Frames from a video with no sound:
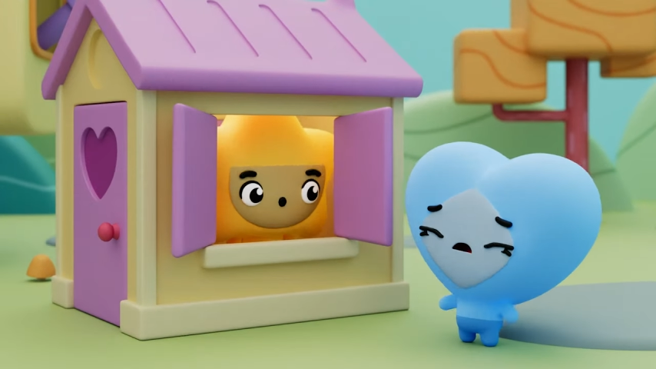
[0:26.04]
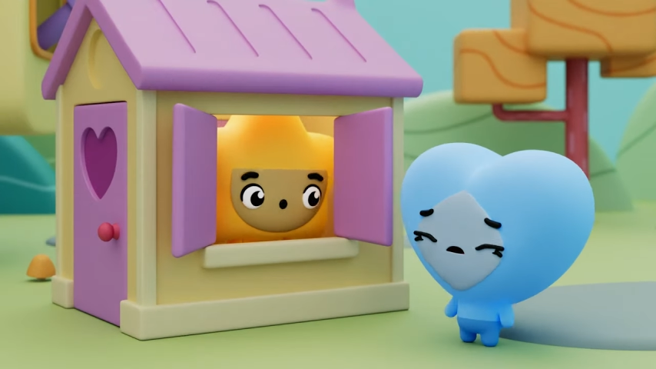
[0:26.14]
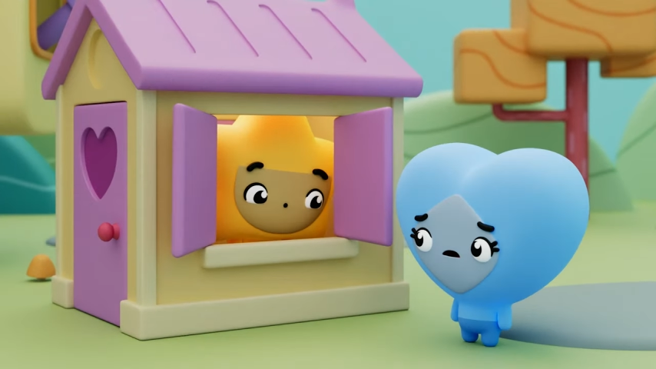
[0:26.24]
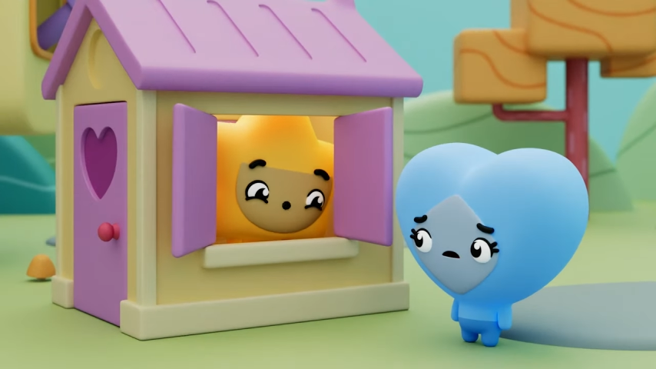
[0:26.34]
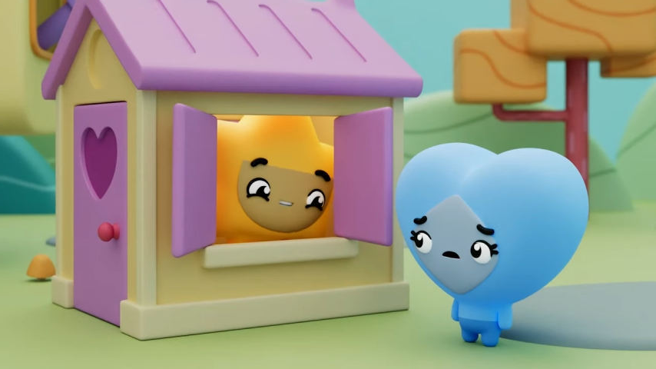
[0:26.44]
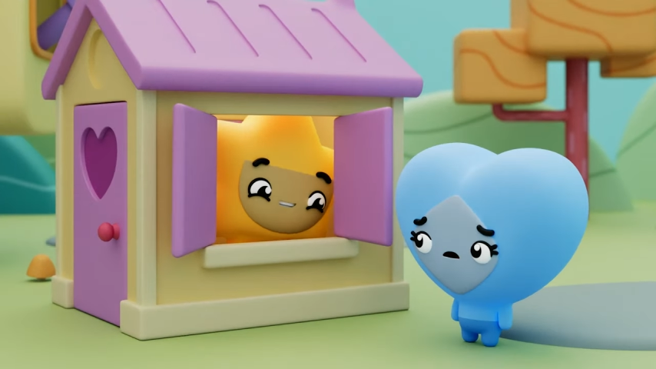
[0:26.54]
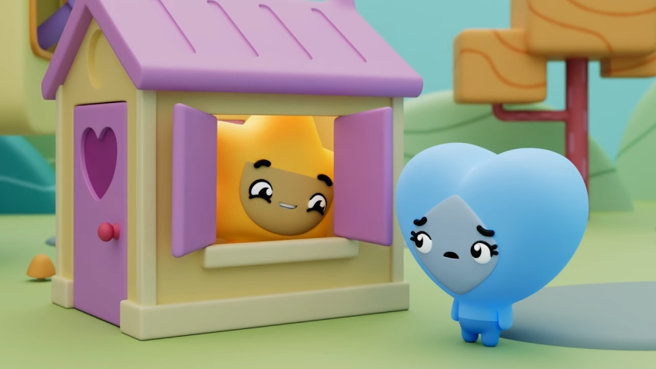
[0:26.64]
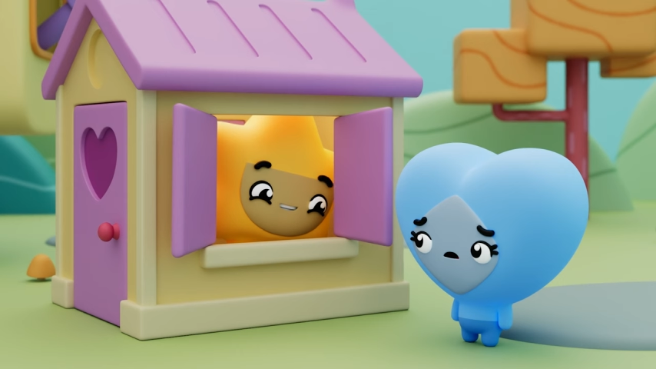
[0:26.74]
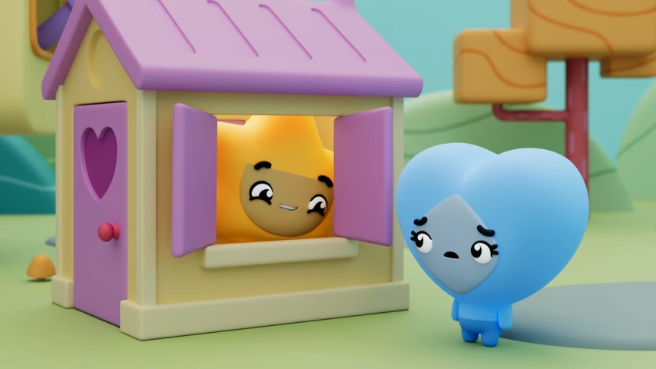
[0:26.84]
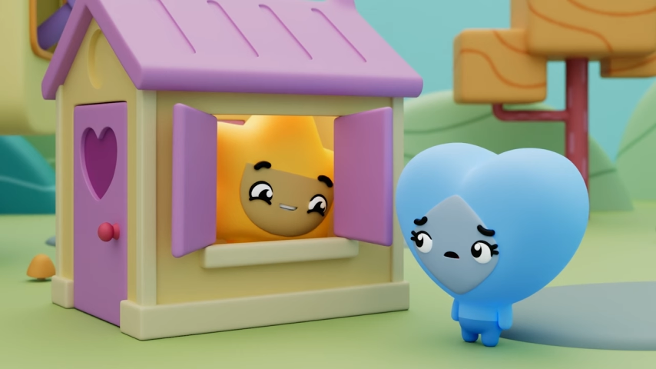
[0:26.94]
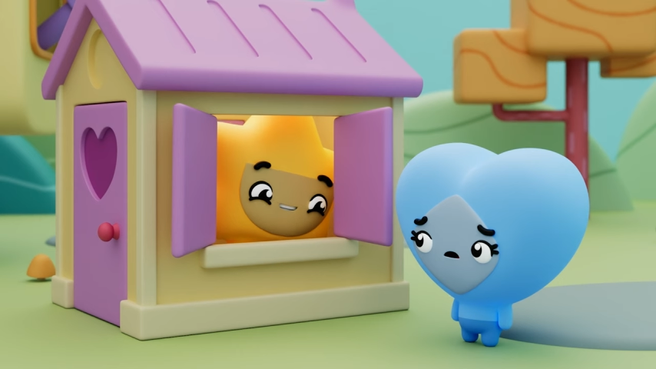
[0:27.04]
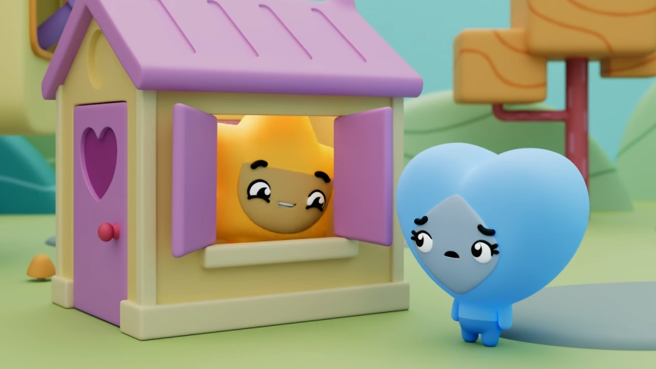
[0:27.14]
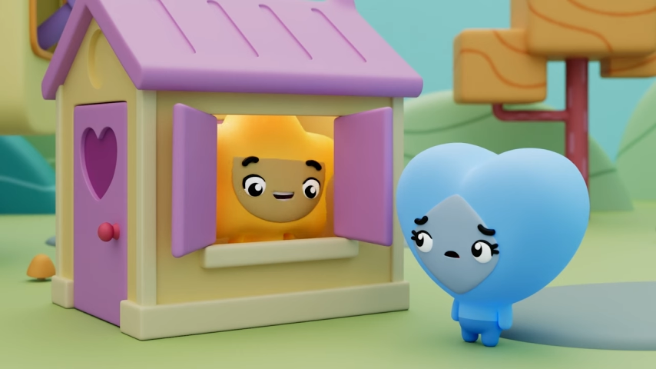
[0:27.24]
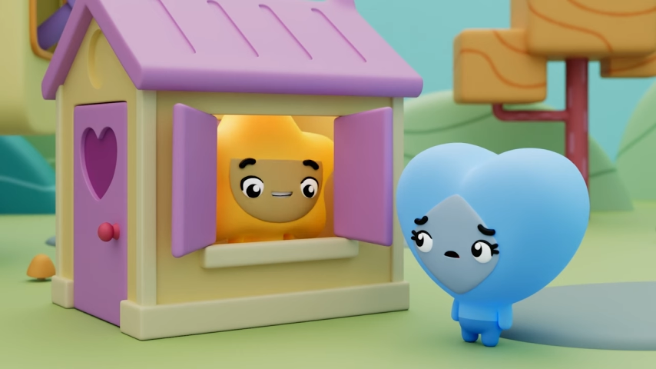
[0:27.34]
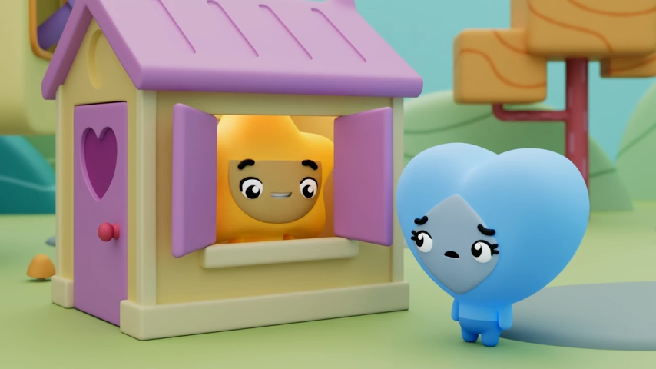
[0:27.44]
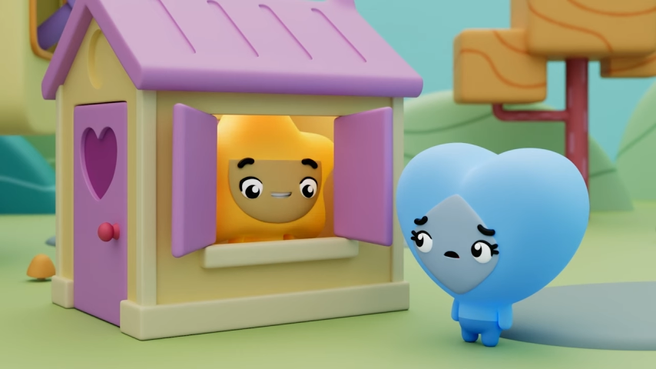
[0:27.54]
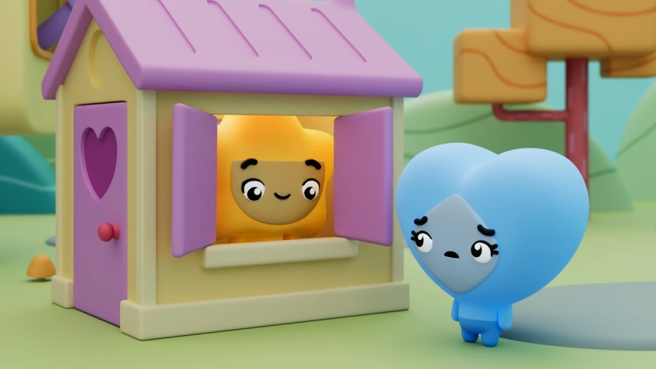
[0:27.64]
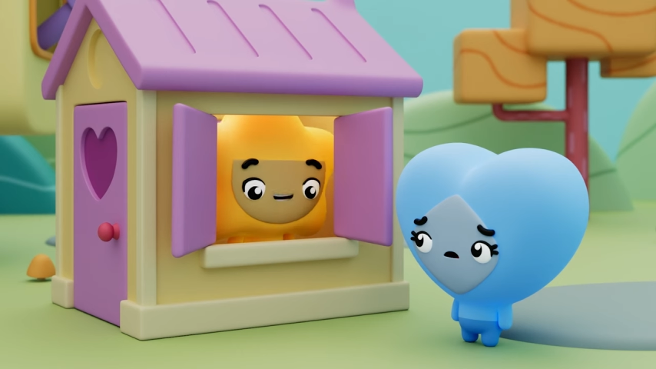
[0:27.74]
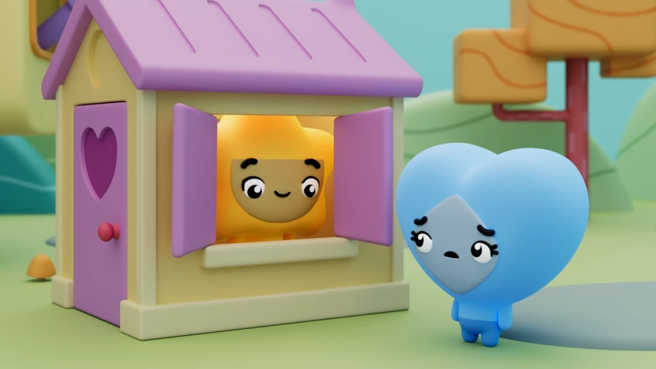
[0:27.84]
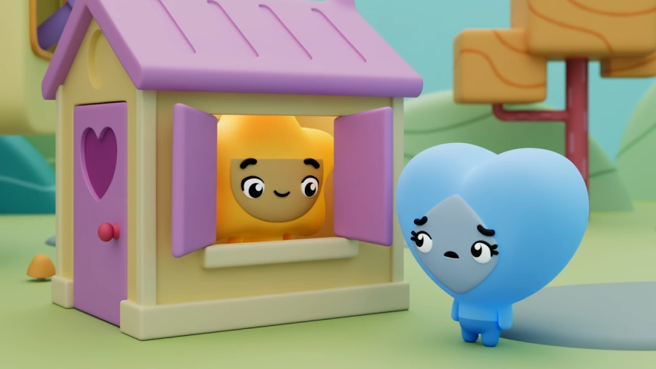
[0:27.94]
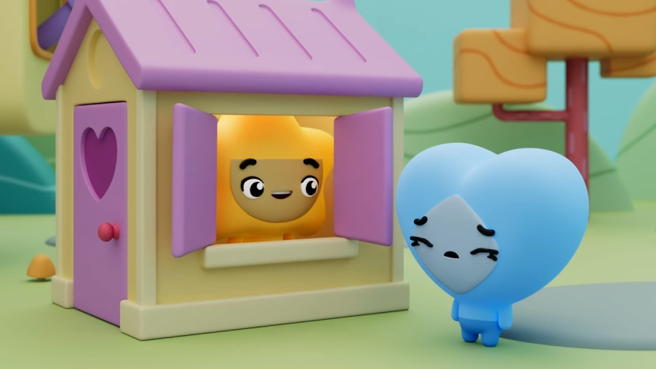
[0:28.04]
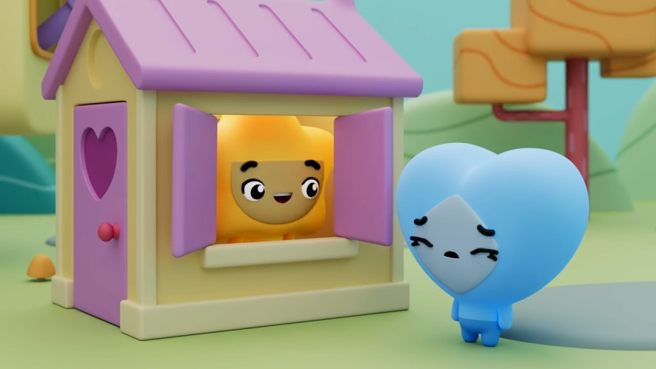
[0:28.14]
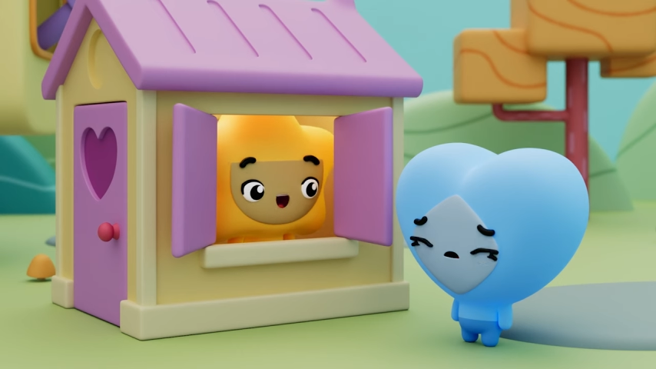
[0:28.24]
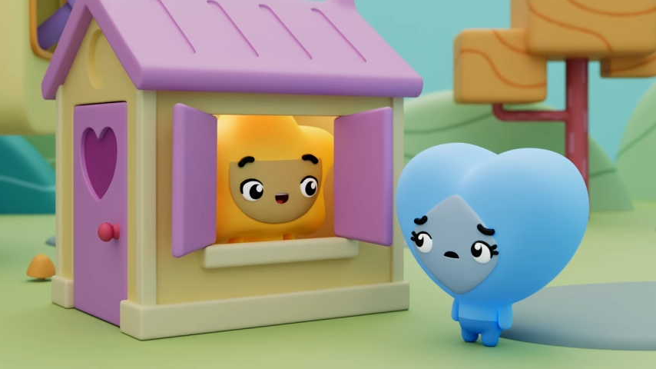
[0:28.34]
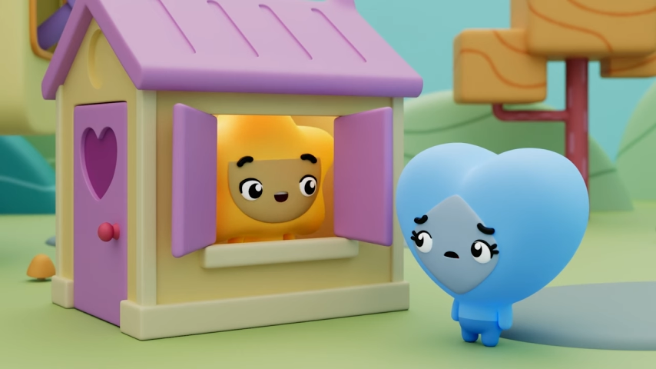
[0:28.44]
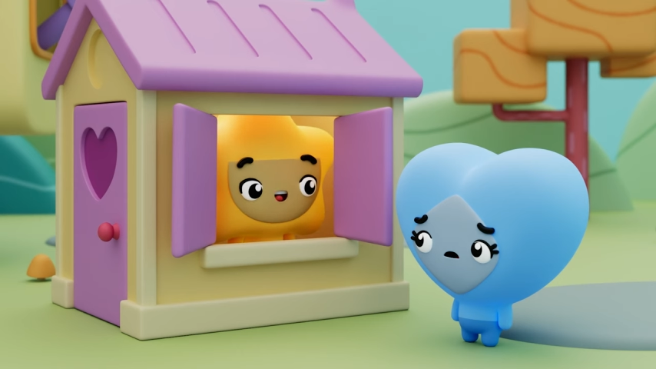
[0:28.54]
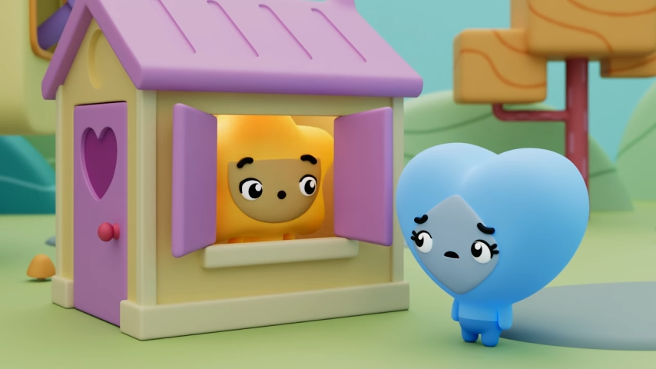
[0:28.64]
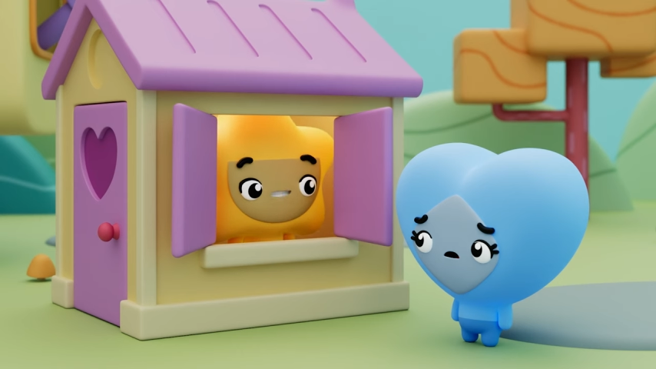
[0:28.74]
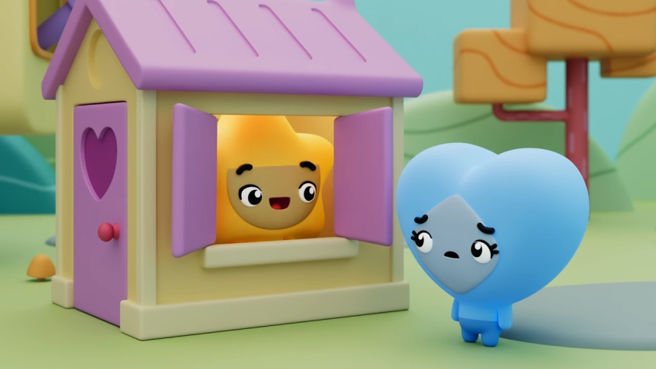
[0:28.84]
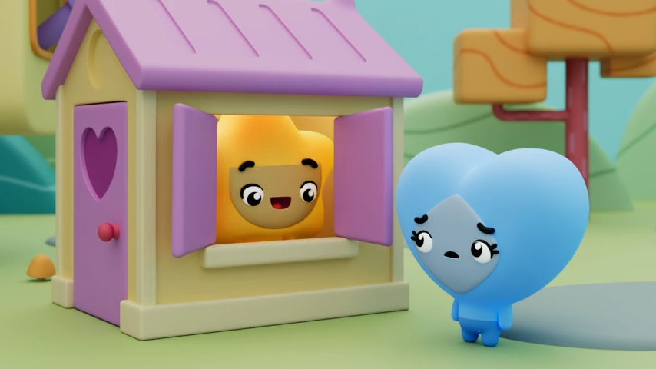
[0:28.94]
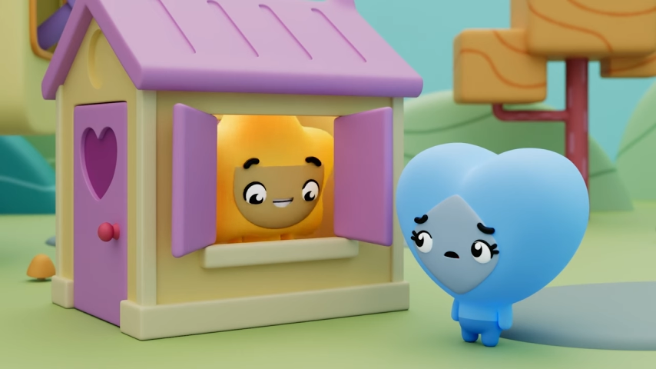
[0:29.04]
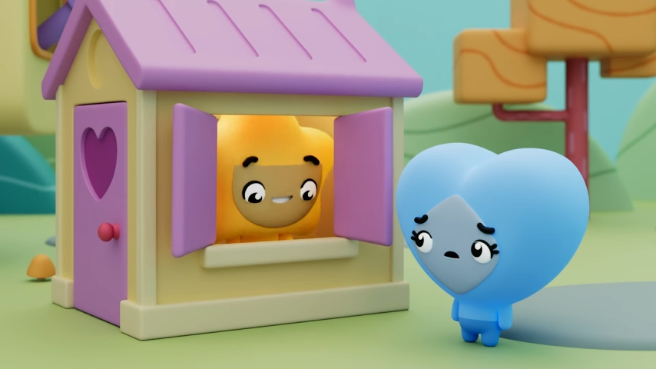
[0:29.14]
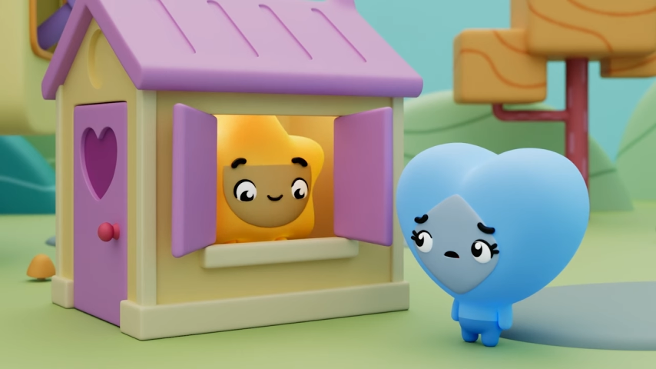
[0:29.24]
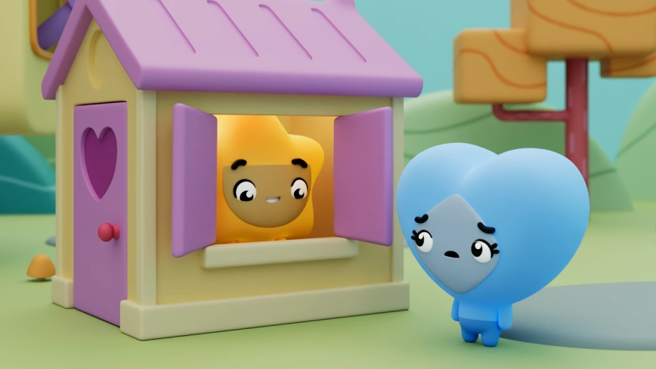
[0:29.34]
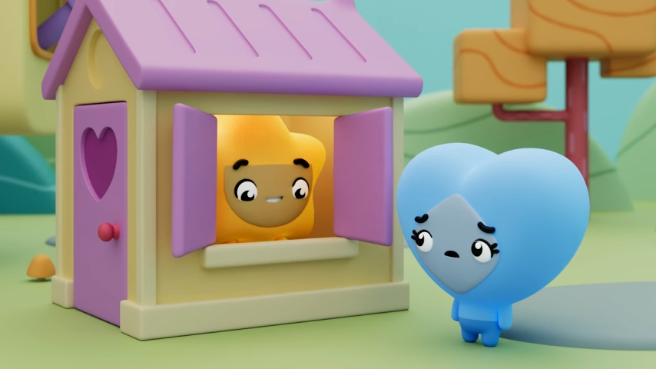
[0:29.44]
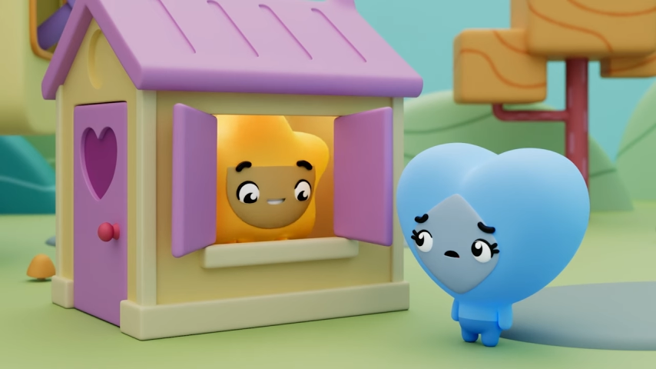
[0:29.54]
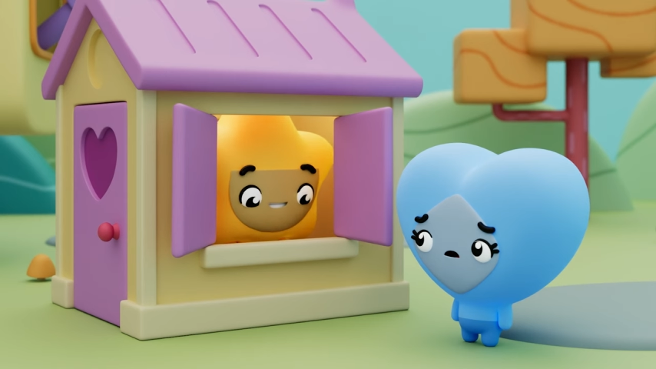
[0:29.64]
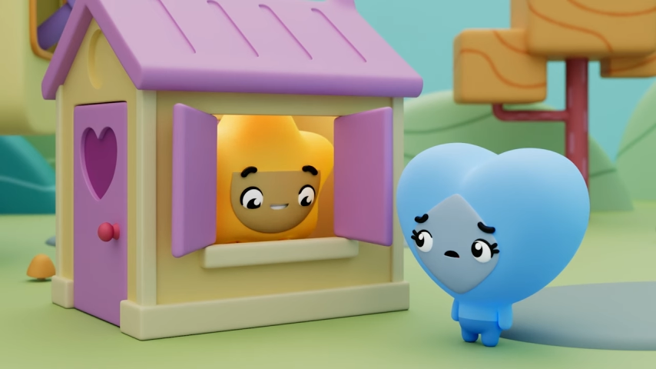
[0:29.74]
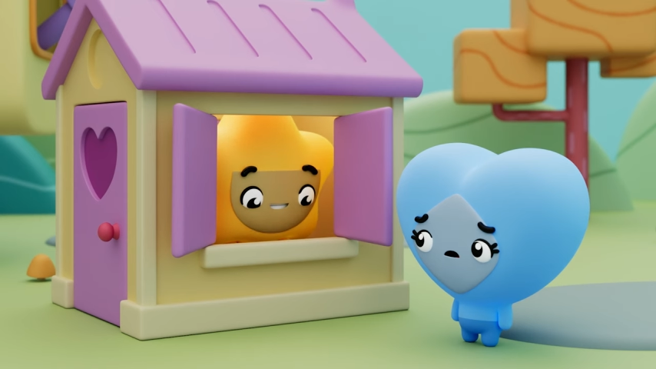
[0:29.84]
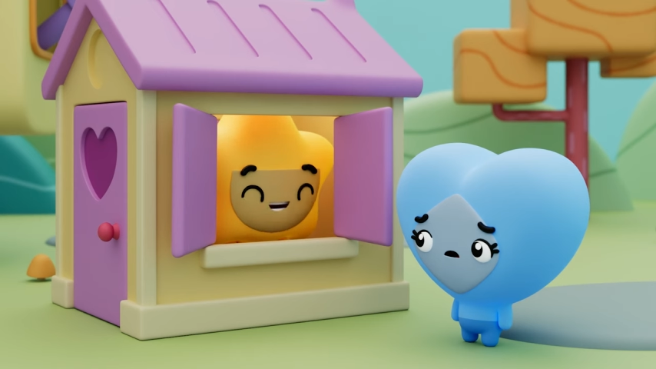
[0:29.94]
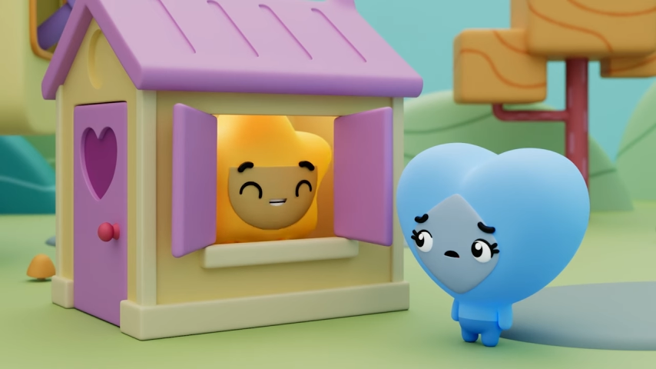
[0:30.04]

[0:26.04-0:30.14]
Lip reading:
(no speaker visible)